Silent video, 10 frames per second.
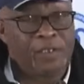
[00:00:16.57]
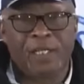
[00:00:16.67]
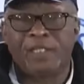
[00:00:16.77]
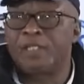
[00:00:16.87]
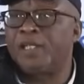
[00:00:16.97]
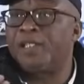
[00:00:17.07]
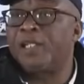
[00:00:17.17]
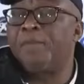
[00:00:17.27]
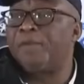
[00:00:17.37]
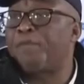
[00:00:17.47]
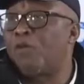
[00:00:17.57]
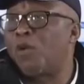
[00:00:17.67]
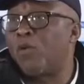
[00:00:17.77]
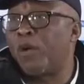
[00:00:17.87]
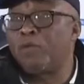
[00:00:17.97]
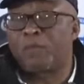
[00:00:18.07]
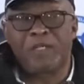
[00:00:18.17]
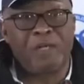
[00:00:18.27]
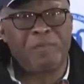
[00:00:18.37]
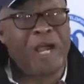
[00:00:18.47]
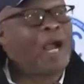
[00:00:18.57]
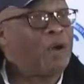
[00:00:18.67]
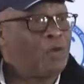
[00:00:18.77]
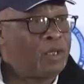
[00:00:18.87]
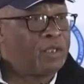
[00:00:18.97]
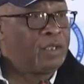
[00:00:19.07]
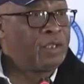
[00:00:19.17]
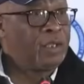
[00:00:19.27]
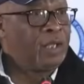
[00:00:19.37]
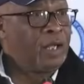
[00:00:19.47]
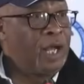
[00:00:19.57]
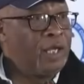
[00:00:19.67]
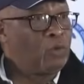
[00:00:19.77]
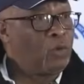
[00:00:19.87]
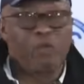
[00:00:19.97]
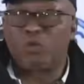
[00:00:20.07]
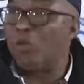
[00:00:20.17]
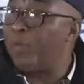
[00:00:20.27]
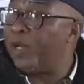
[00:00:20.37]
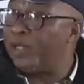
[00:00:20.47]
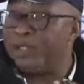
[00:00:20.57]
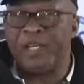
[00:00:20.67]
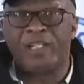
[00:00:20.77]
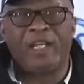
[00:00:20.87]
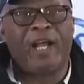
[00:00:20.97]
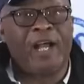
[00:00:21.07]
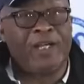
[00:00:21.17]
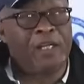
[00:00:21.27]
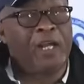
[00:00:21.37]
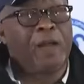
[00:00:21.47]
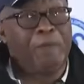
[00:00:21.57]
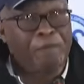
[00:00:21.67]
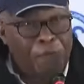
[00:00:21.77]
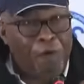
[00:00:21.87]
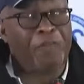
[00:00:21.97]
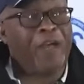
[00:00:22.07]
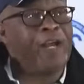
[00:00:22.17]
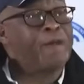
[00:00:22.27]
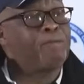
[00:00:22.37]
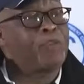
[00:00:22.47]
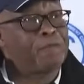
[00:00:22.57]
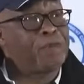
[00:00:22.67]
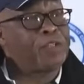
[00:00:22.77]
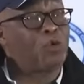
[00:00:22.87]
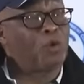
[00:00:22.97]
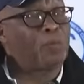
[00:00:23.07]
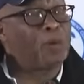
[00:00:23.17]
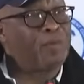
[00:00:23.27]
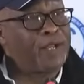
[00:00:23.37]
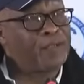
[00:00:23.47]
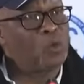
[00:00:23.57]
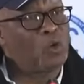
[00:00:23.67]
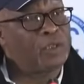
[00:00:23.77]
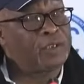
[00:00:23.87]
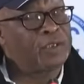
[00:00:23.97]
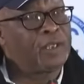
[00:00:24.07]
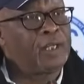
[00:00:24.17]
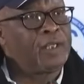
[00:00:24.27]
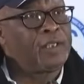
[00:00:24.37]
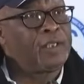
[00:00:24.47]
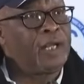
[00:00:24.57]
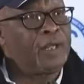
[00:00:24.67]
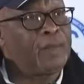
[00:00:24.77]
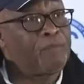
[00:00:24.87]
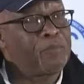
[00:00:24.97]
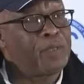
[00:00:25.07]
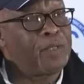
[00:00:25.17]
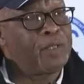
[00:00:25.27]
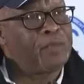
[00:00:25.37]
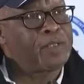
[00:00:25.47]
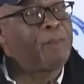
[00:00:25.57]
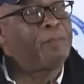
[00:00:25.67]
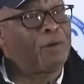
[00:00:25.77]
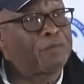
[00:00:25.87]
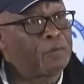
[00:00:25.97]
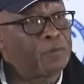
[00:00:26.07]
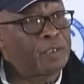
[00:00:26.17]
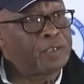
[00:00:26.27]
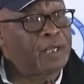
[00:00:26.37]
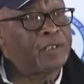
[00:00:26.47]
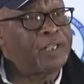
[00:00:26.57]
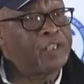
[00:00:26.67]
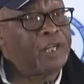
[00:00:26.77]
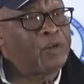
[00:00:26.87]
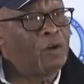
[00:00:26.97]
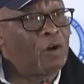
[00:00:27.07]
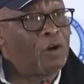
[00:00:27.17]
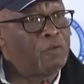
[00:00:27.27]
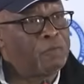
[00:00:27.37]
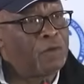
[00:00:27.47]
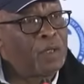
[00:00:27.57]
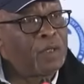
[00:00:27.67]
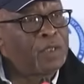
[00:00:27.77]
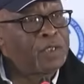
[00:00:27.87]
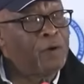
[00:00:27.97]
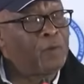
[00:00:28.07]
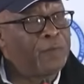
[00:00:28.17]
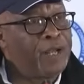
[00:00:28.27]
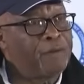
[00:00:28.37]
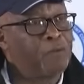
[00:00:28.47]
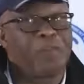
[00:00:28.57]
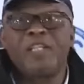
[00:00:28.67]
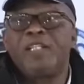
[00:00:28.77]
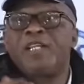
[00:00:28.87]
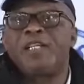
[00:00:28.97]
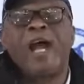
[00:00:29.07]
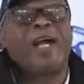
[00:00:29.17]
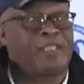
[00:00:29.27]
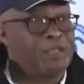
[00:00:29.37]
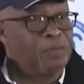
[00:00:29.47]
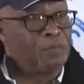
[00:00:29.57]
Just a day before we were with President Mnangagwa, and we went through many things there. And before then, the first group we met was Mr. Mpofu, the Secretary General of ZANU-PF, with his entire team.